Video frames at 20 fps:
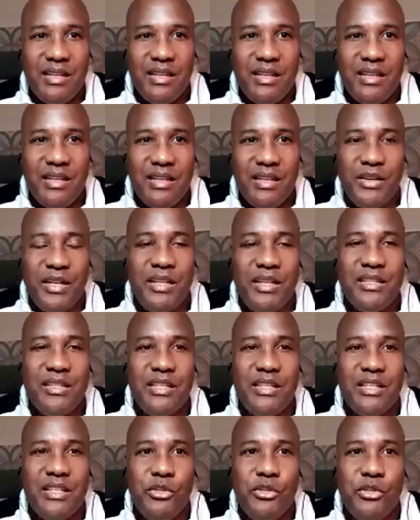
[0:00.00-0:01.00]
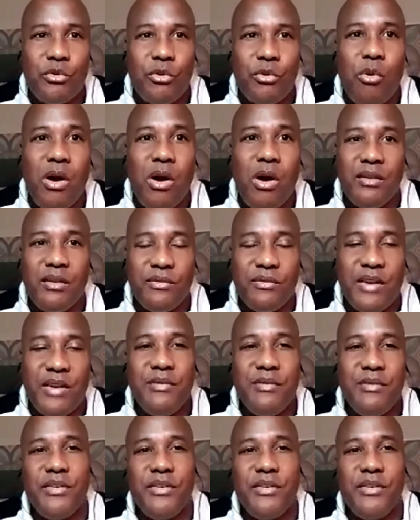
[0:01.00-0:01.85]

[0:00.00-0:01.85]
if it is that you qualify